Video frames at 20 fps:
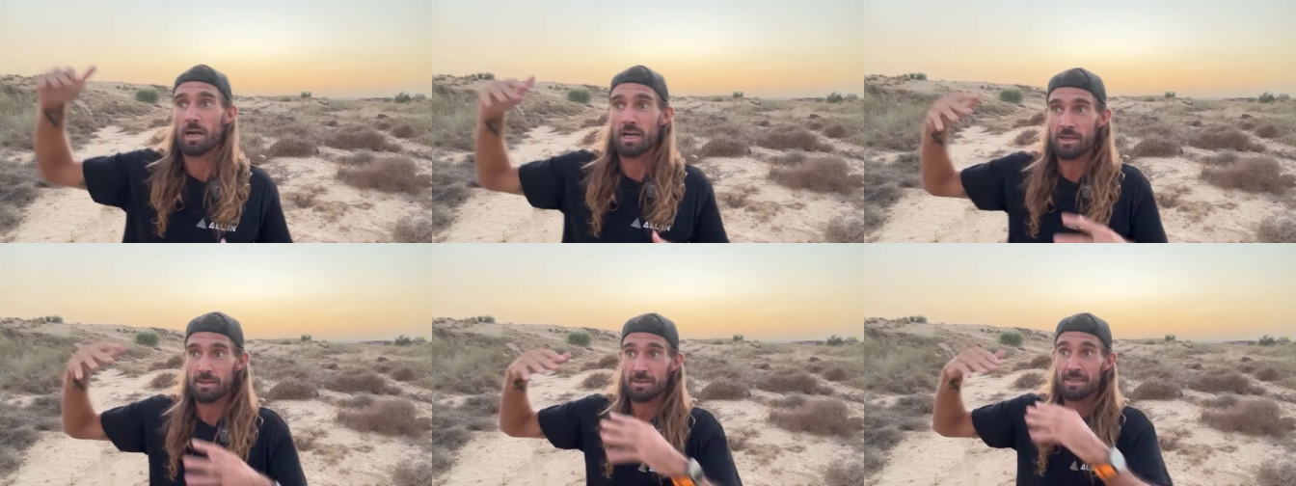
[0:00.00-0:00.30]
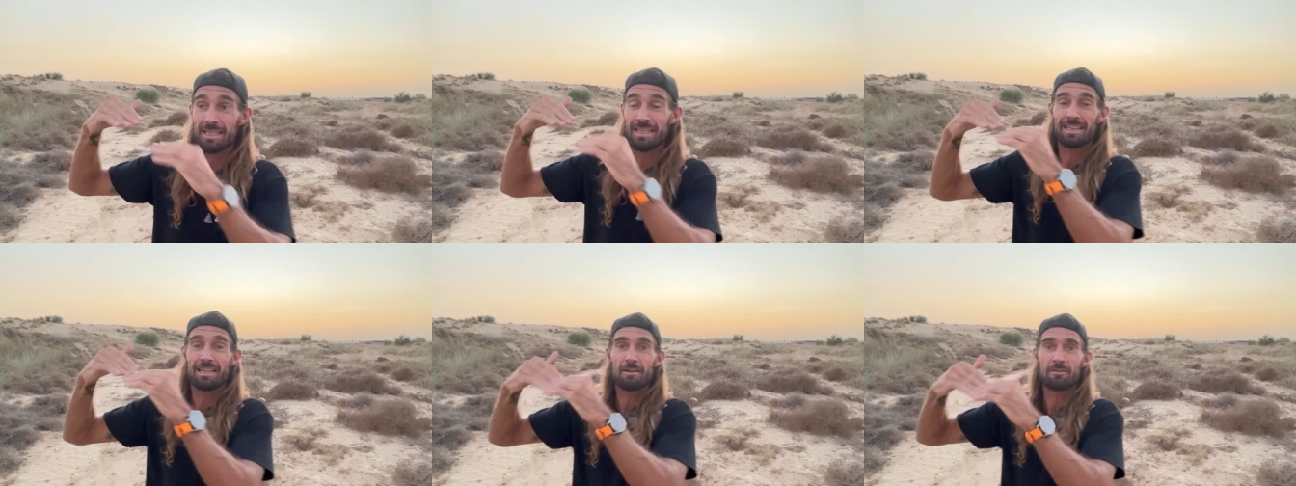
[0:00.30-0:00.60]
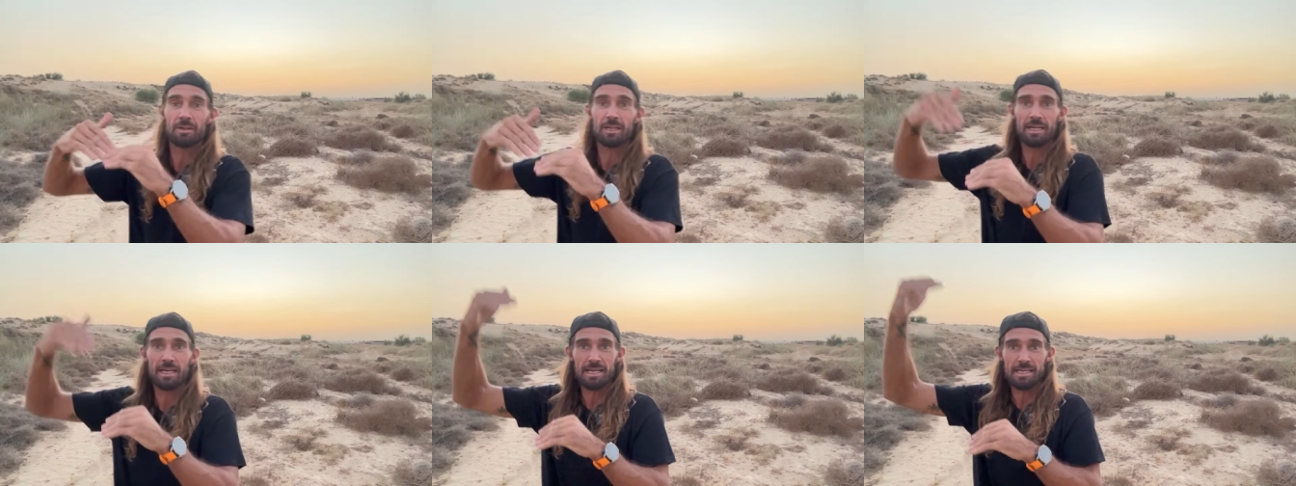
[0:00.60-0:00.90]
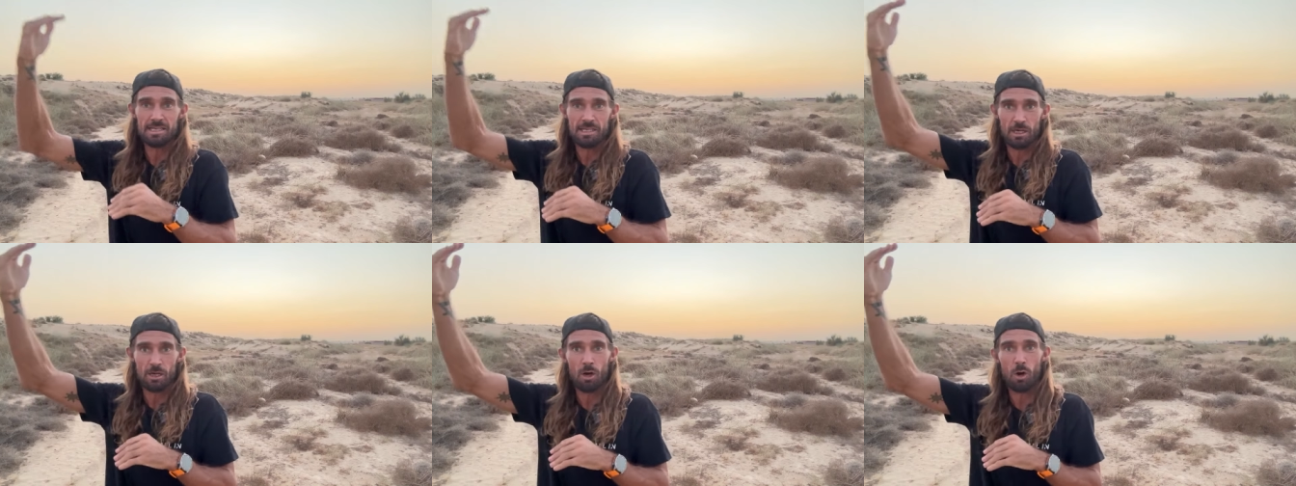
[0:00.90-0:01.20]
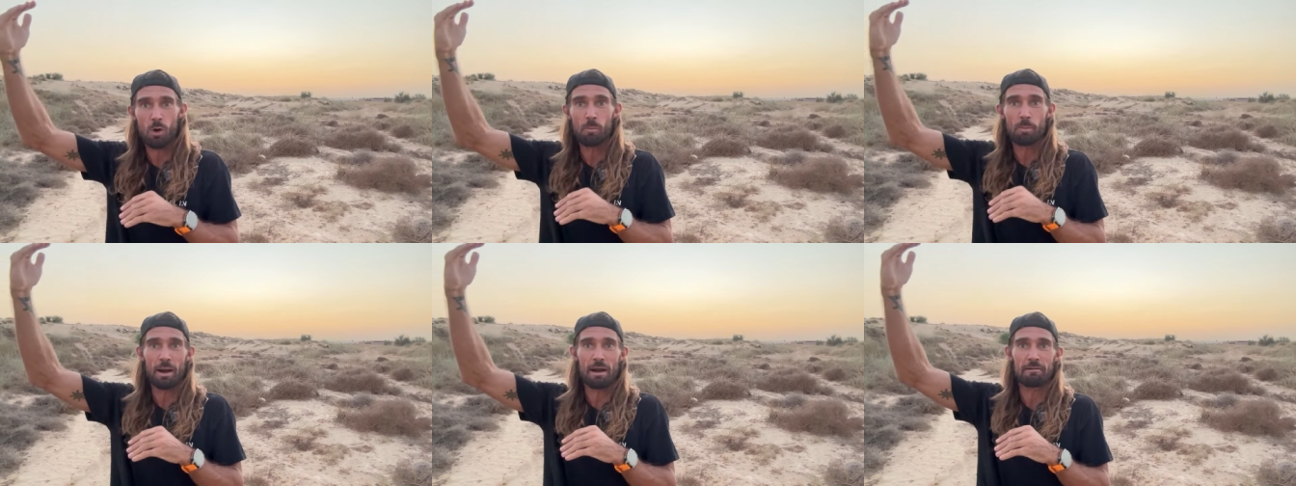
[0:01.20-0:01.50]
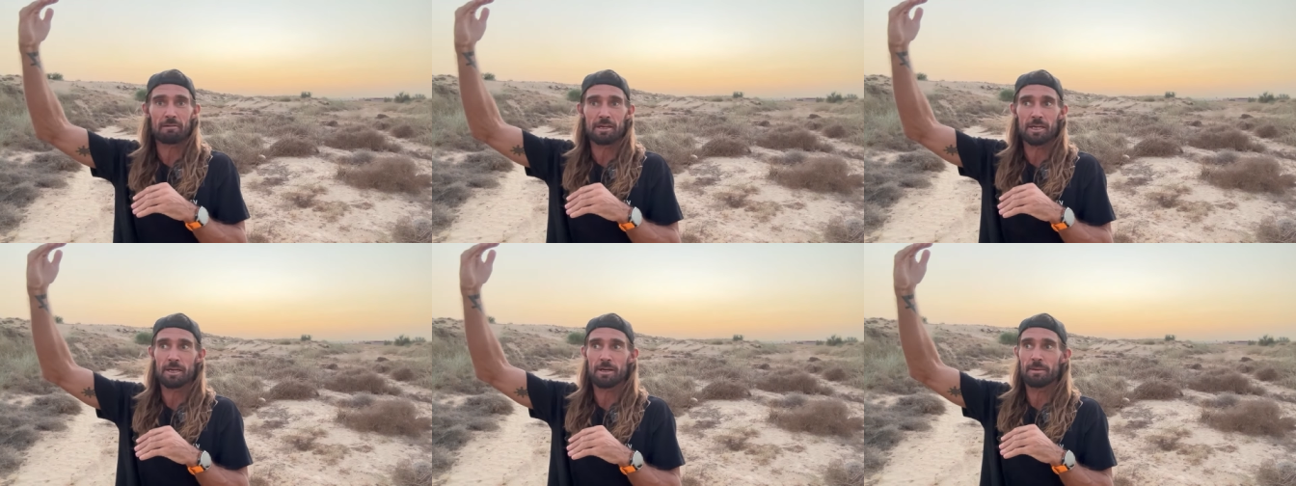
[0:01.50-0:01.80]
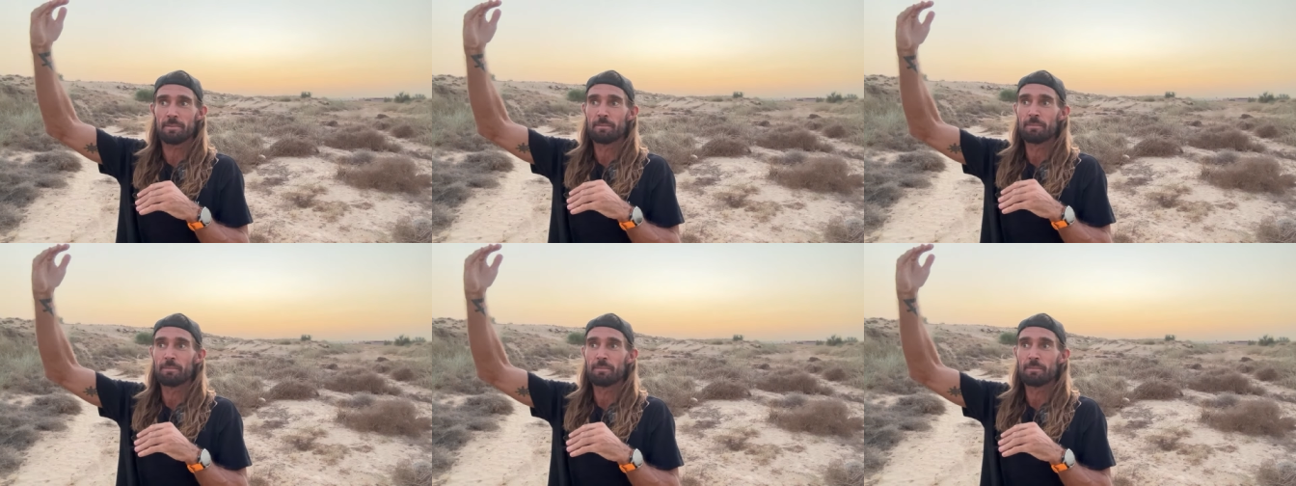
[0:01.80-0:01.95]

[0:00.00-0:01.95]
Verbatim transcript: At the 11K to go barrier,